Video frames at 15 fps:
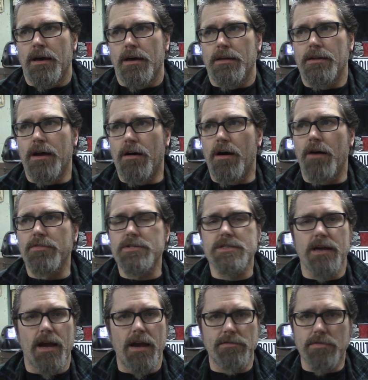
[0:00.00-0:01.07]
Now,
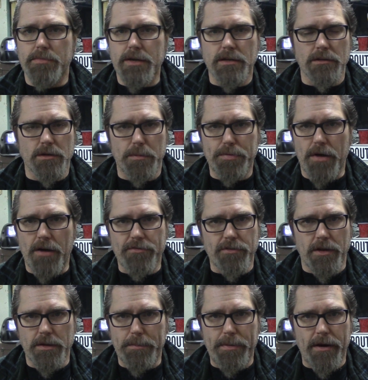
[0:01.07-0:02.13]
obviously, I have to make a little profit
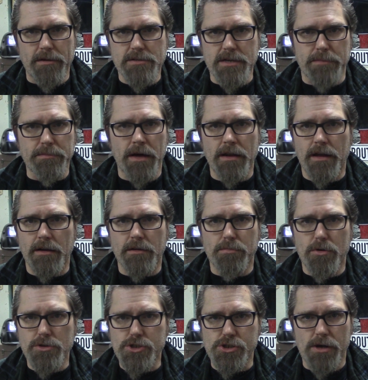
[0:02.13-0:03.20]
on the parts. I'm not like
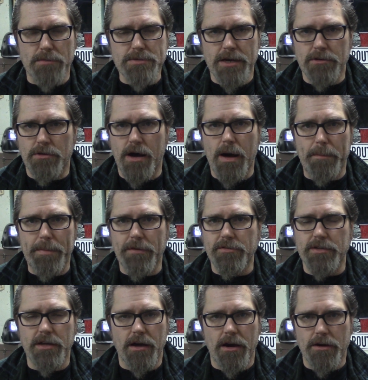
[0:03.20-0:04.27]
most shops. I don't up
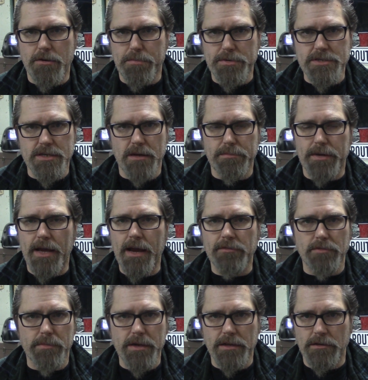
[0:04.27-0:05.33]
everything 100%, but I
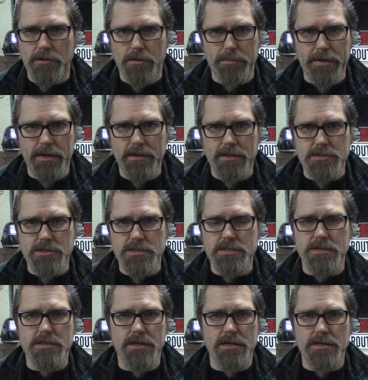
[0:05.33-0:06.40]
have to make a little bit. It
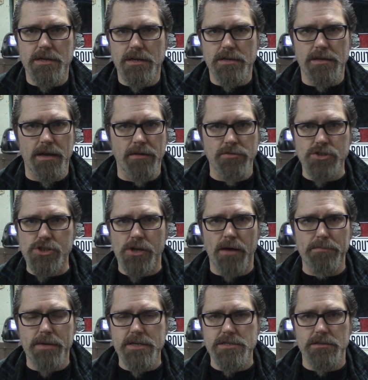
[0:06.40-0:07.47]
just, every
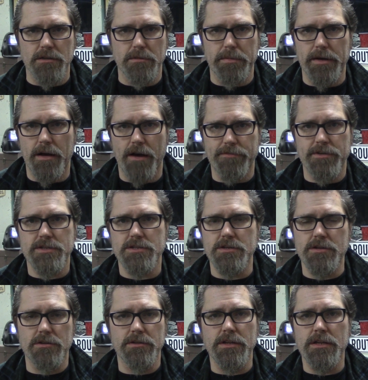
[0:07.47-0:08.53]
shop makes a little bit off it. So,
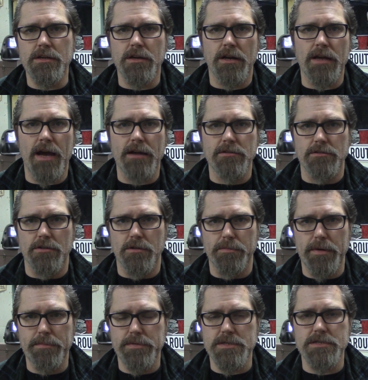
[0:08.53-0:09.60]
you know, and then you got to add your little
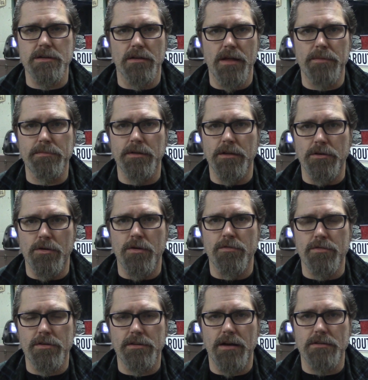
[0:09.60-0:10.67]
bit. But still, I'm a little
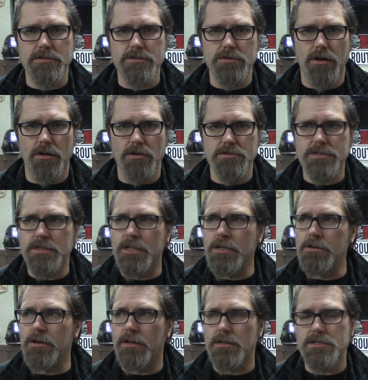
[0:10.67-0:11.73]
over $1,000. And
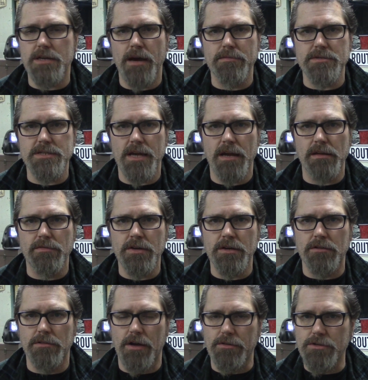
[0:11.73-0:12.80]
then you got the time to sand a
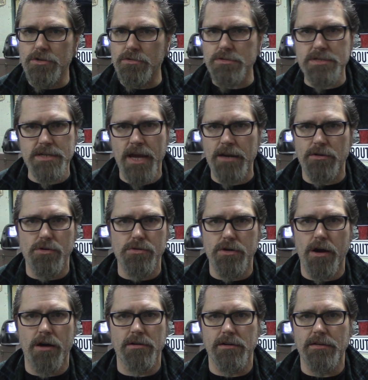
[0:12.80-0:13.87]
vehicle down. You don't sand a whole
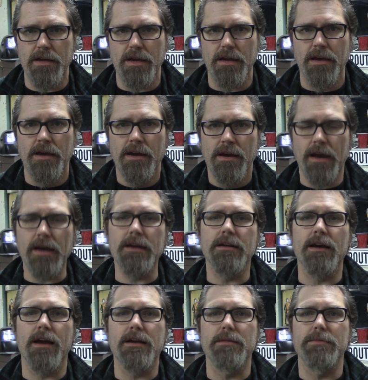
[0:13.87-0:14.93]
car in a day. I had a
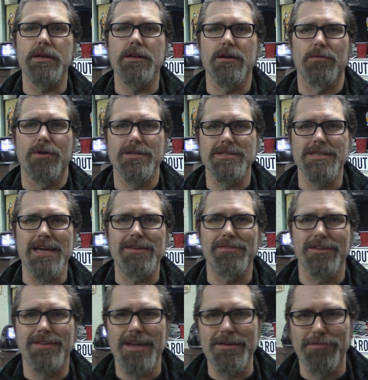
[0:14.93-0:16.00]
guy come in here once. Dave
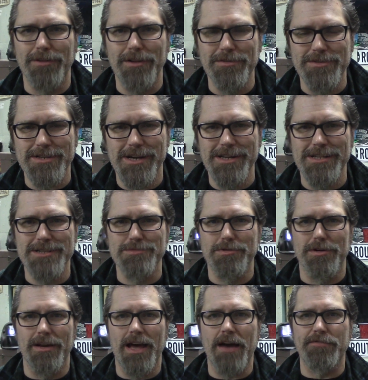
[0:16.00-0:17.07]
will even tell you this. We
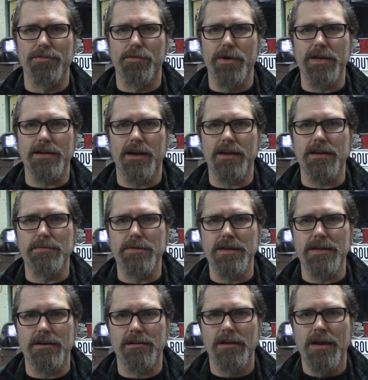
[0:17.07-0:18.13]
were laughing away. A guy came in
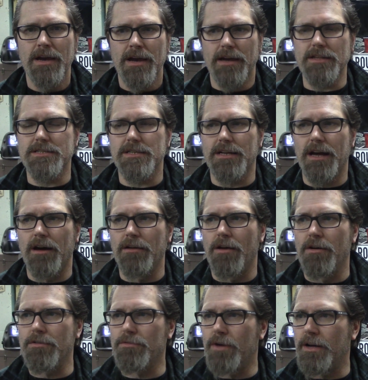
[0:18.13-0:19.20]
here, and he said, how
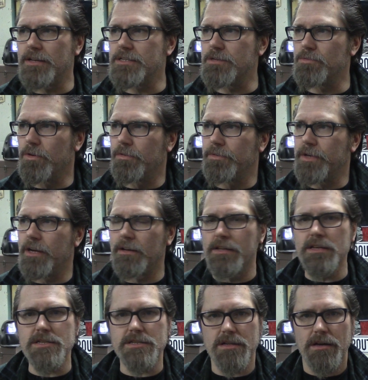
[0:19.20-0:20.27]
long? Well, I said, well, we got at
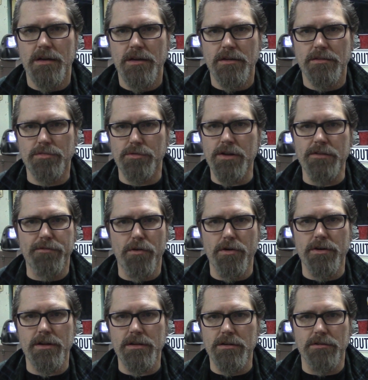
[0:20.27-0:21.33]
least 3 to
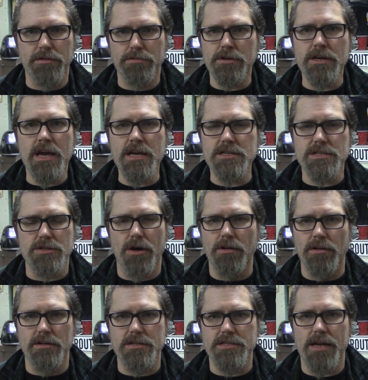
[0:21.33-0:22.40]
4, you know, 3 days
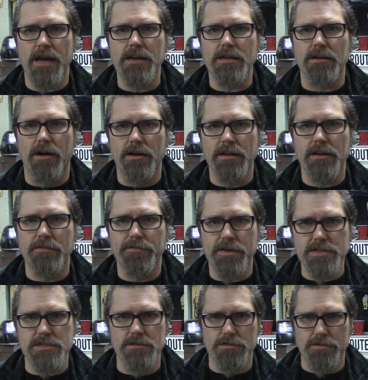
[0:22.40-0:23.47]
solid of sanding on it and
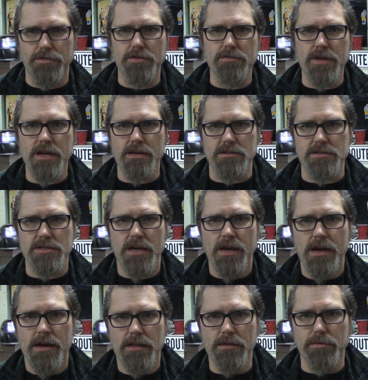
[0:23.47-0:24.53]
fixing those few dings.
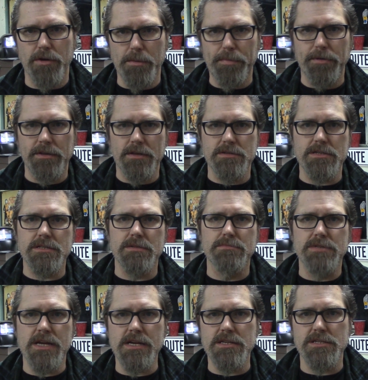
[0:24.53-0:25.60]
Then we're going to put, there's just some
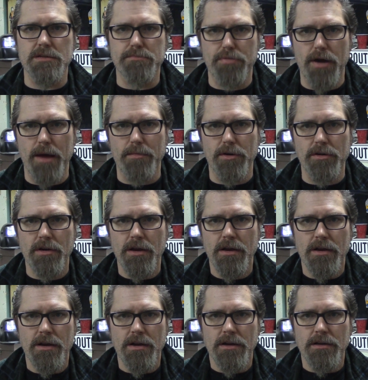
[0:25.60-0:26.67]
dings in primer,
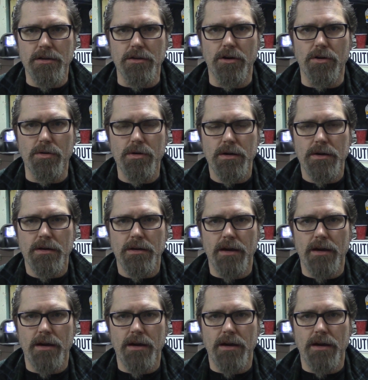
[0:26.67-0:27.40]
you know.